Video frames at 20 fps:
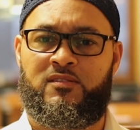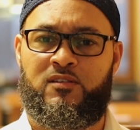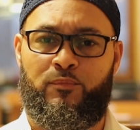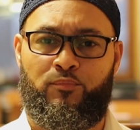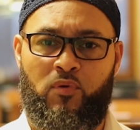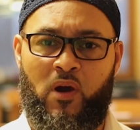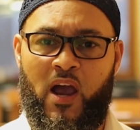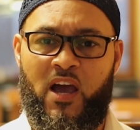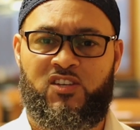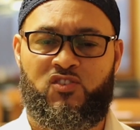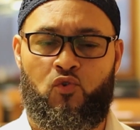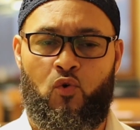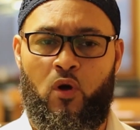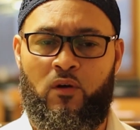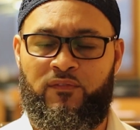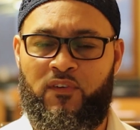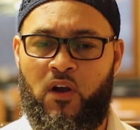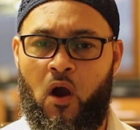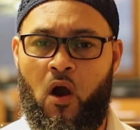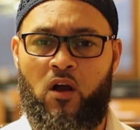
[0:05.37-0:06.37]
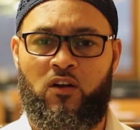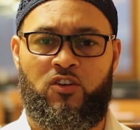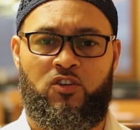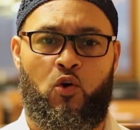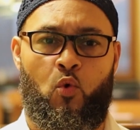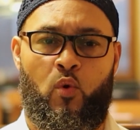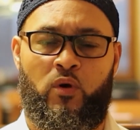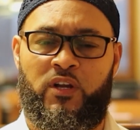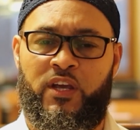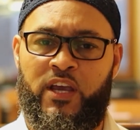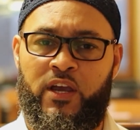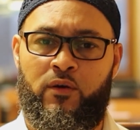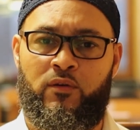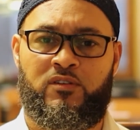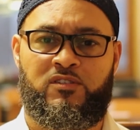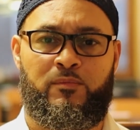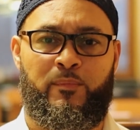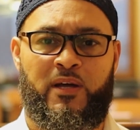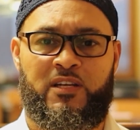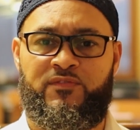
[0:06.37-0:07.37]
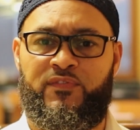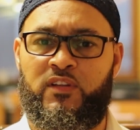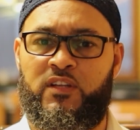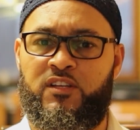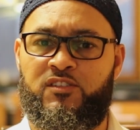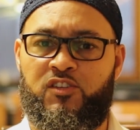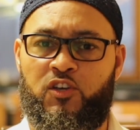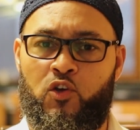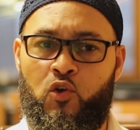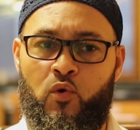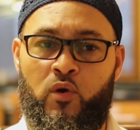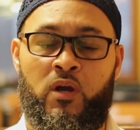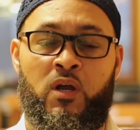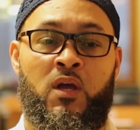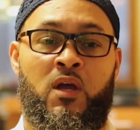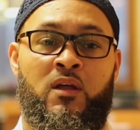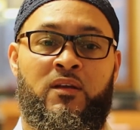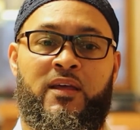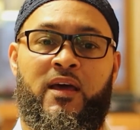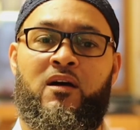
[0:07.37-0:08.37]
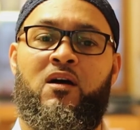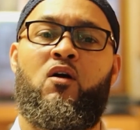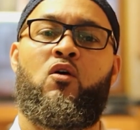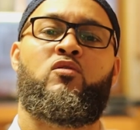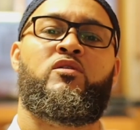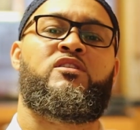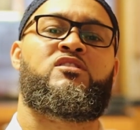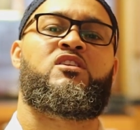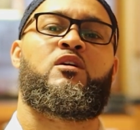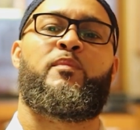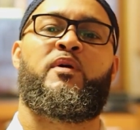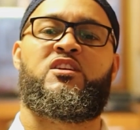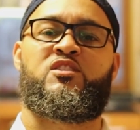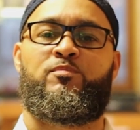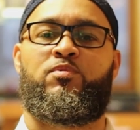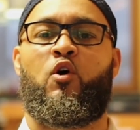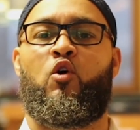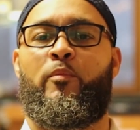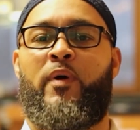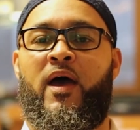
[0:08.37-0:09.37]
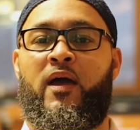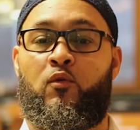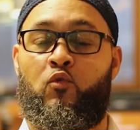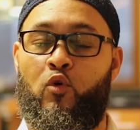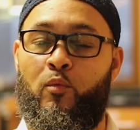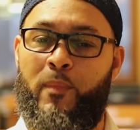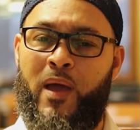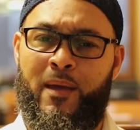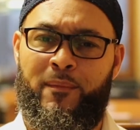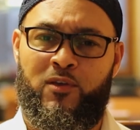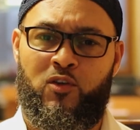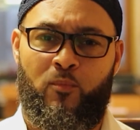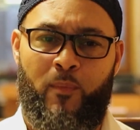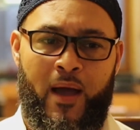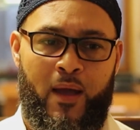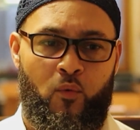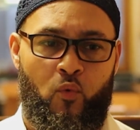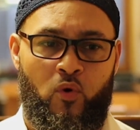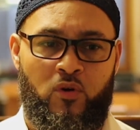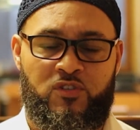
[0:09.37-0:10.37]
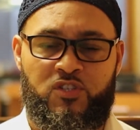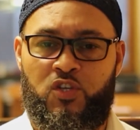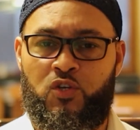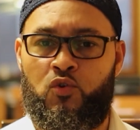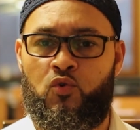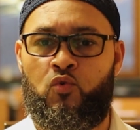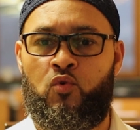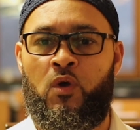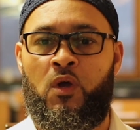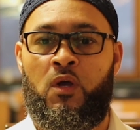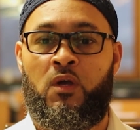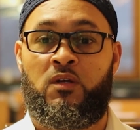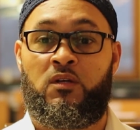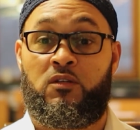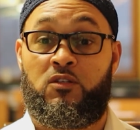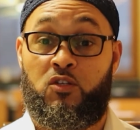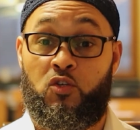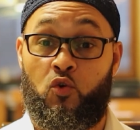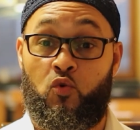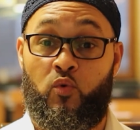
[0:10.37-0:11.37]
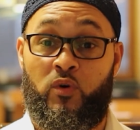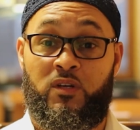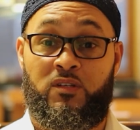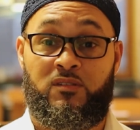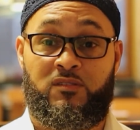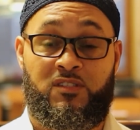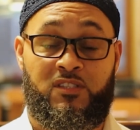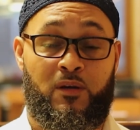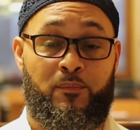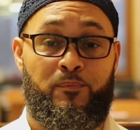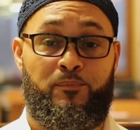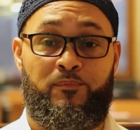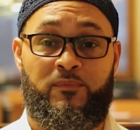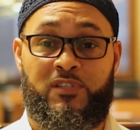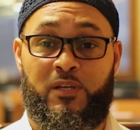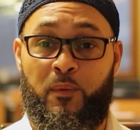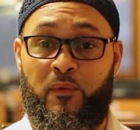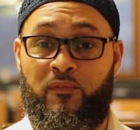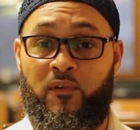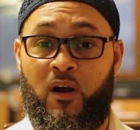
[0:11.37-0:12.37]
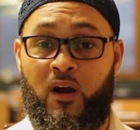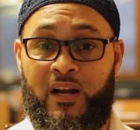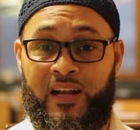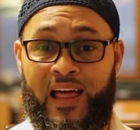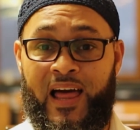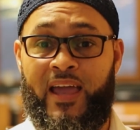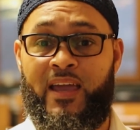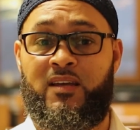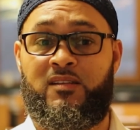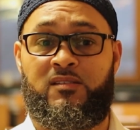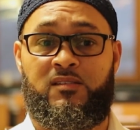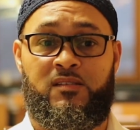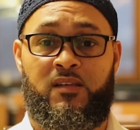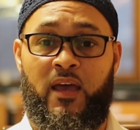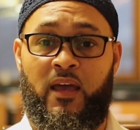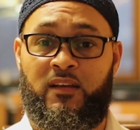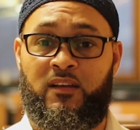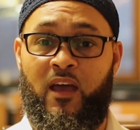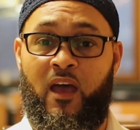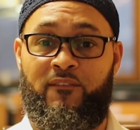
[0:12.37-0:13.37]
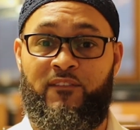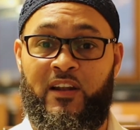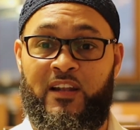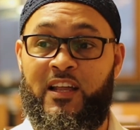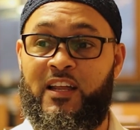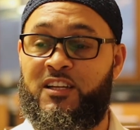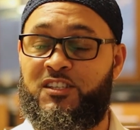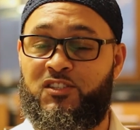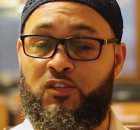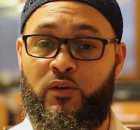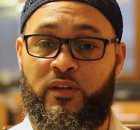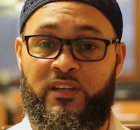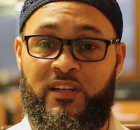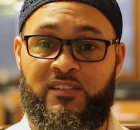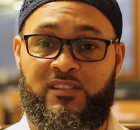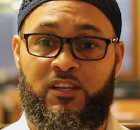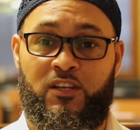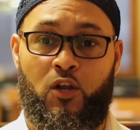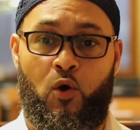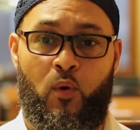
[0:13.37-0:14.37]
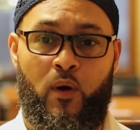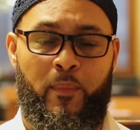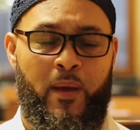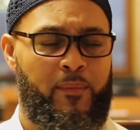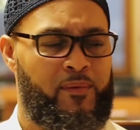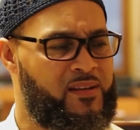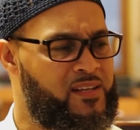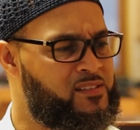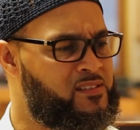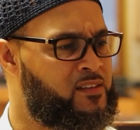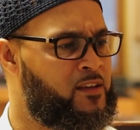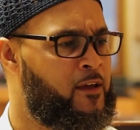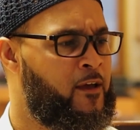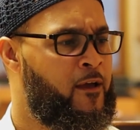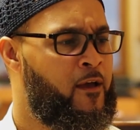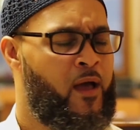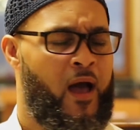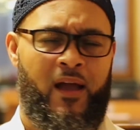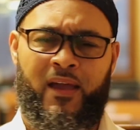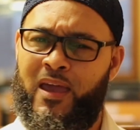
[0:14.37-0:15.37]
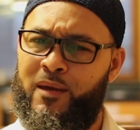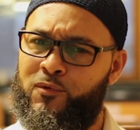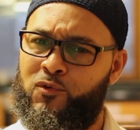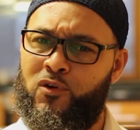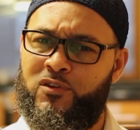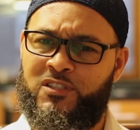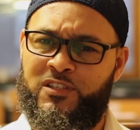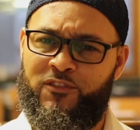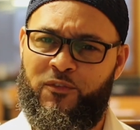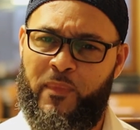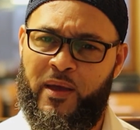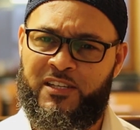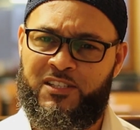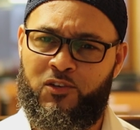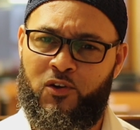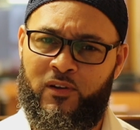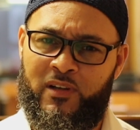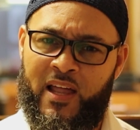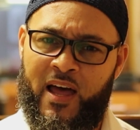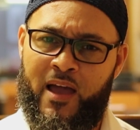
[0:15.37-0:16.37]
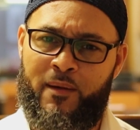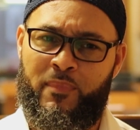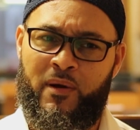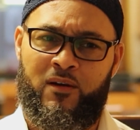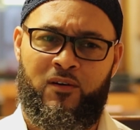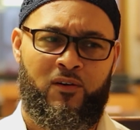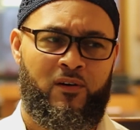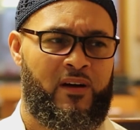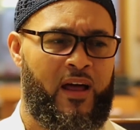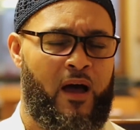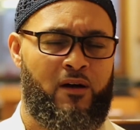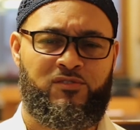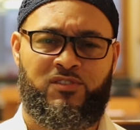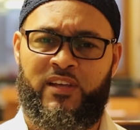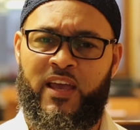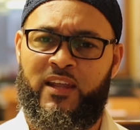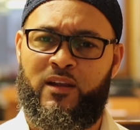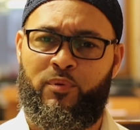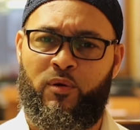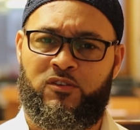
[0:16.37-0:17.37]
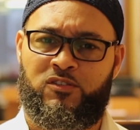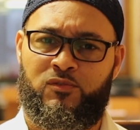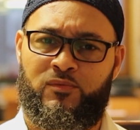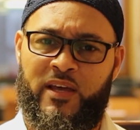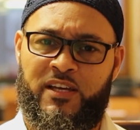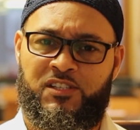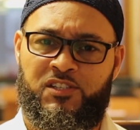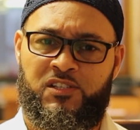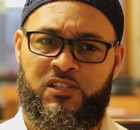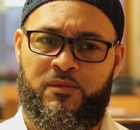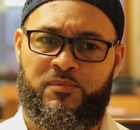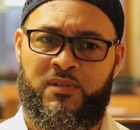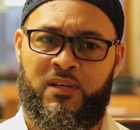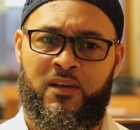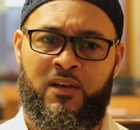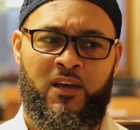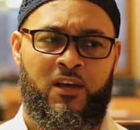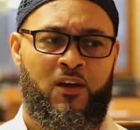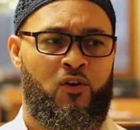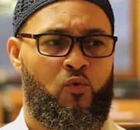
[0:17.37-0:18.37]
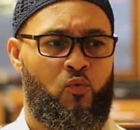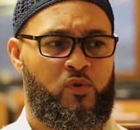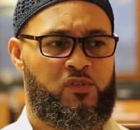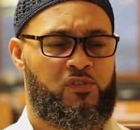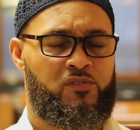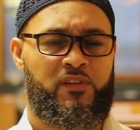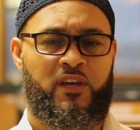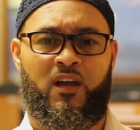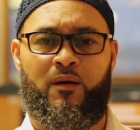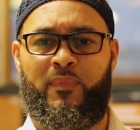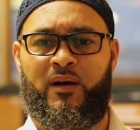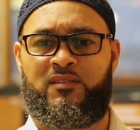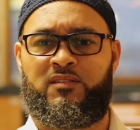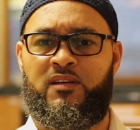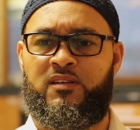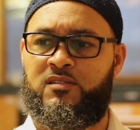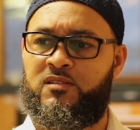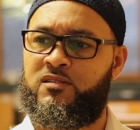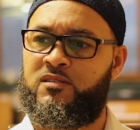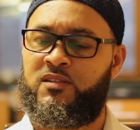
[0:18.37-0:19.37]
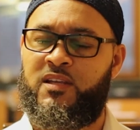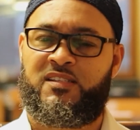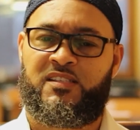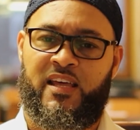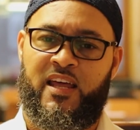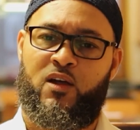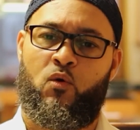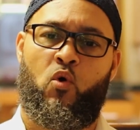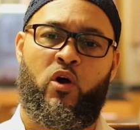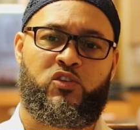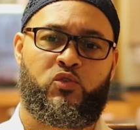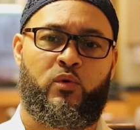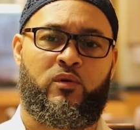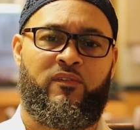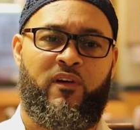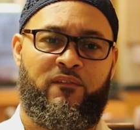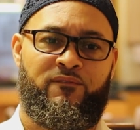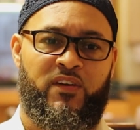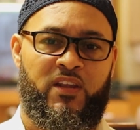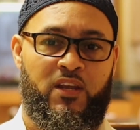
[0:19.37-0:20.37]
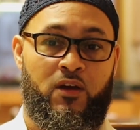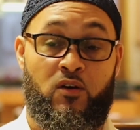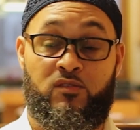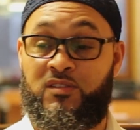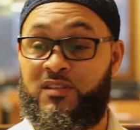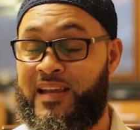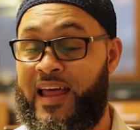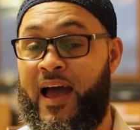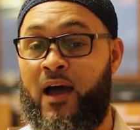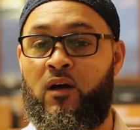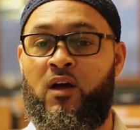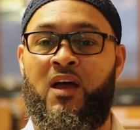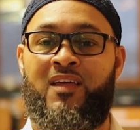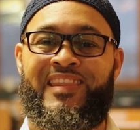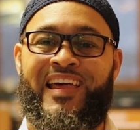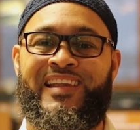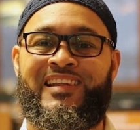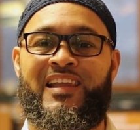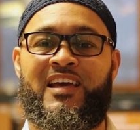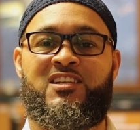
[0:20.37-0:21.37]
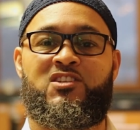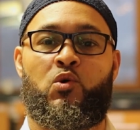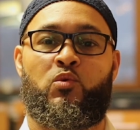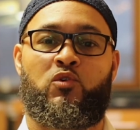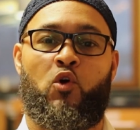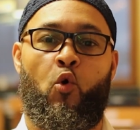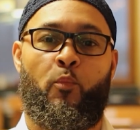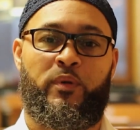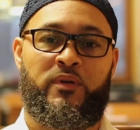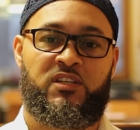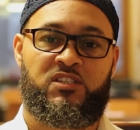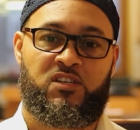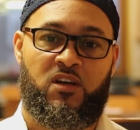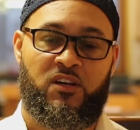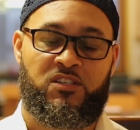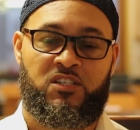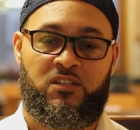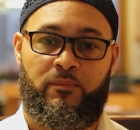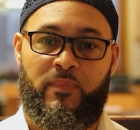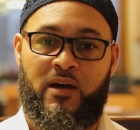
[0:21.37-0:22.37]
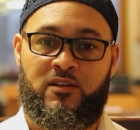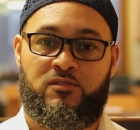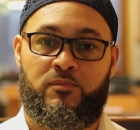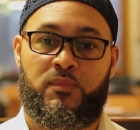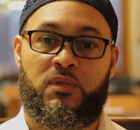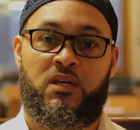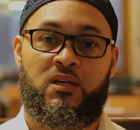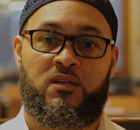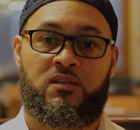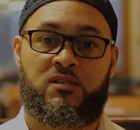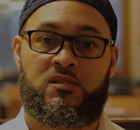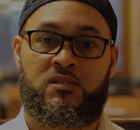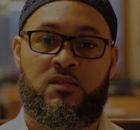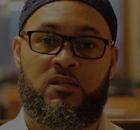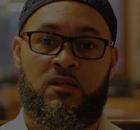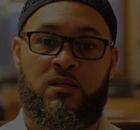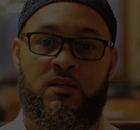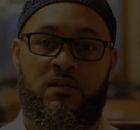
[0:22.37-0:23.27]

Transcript: surprise or off guard or don't want to hear it, somebody's feeling insecure, that, oh, there's going to be this blowback. Well, maybe you might want to do what some of our clients have let us know. They just, you know what, baby, listen, I came across information online about outstanding personal relationships. What you think about this? They started watching one of our videos, and now that led to an open discussion about some things.